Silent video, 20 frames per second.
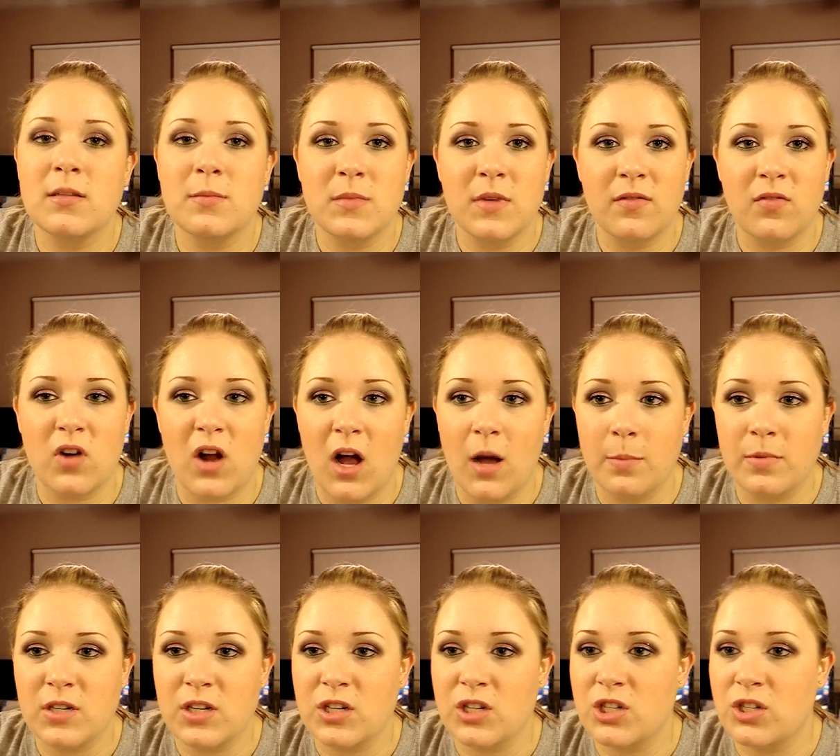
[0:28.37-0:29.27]
different
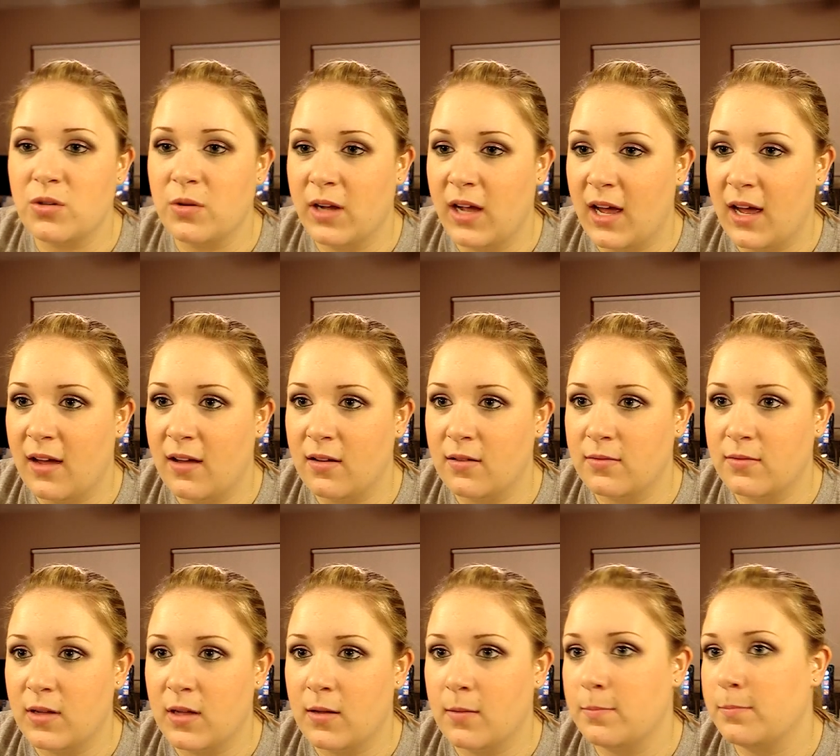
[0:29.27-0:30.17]
options you
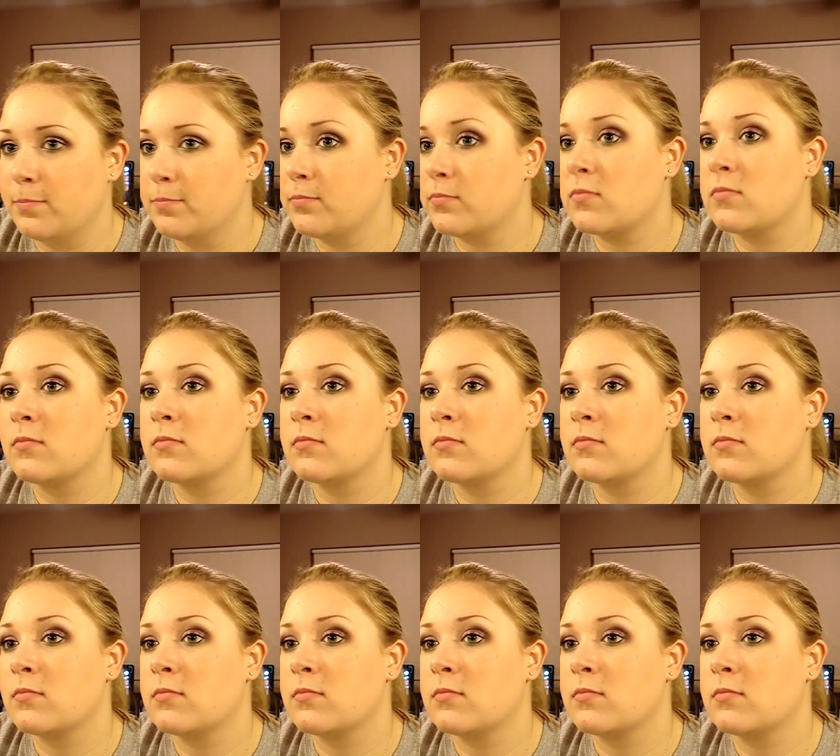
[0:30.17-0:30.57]
have.